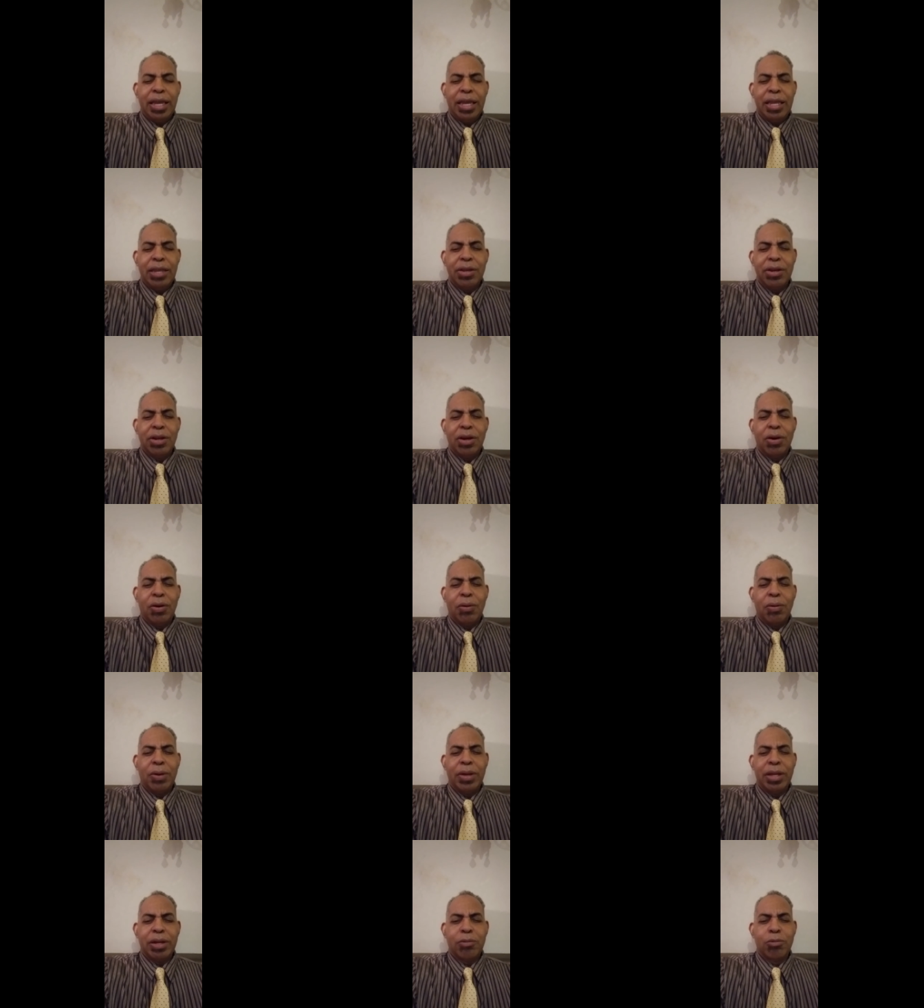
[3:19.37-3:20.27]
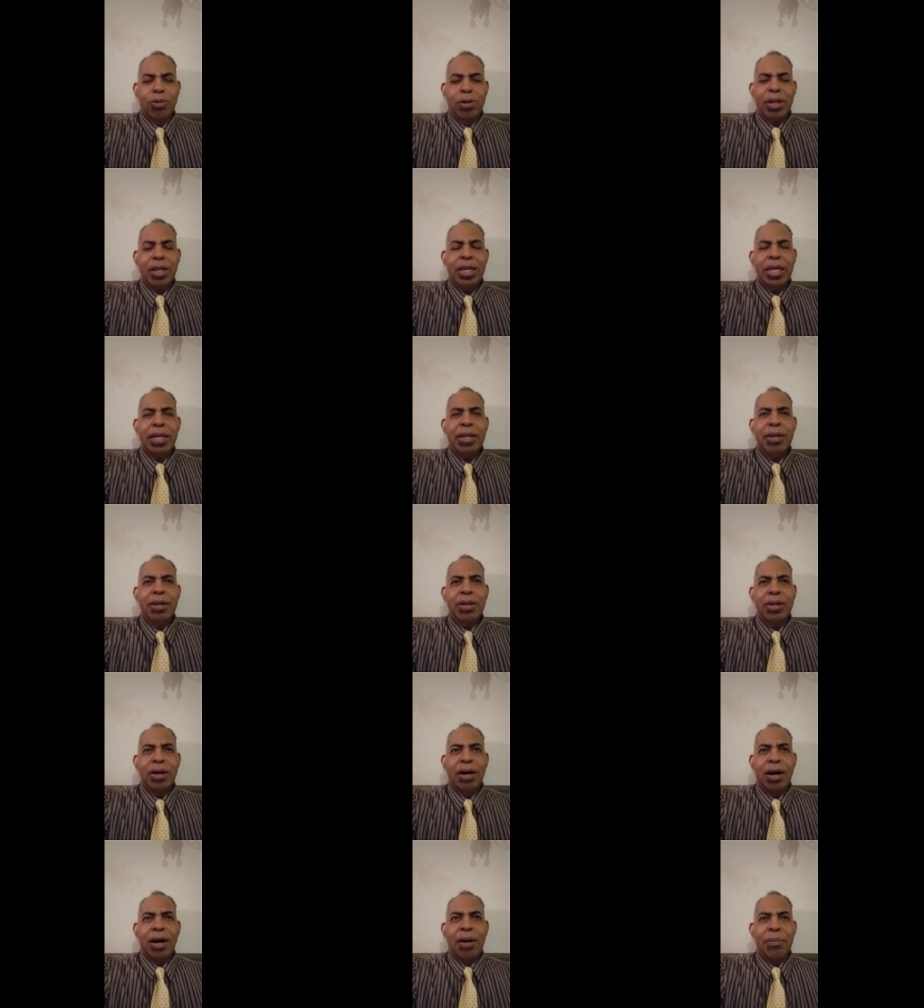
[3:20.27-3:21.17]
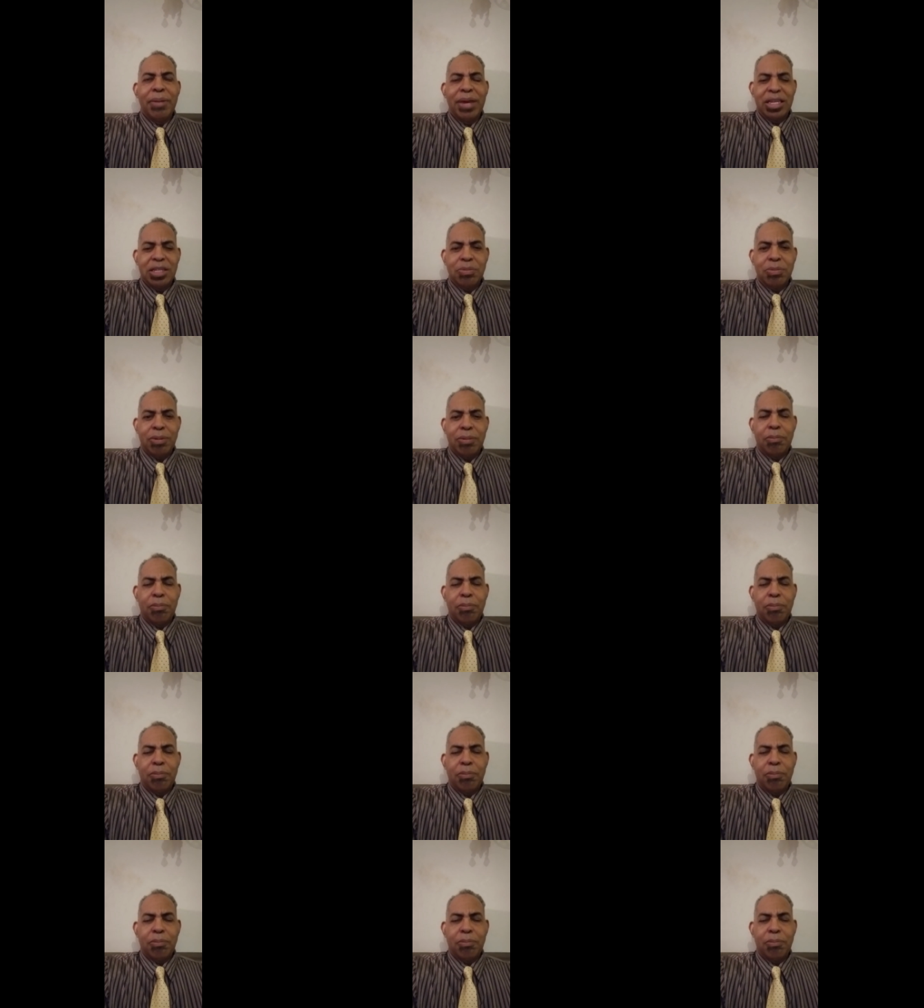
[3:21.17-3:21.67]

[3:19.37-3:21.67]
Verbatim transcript: You know, it really uh, makes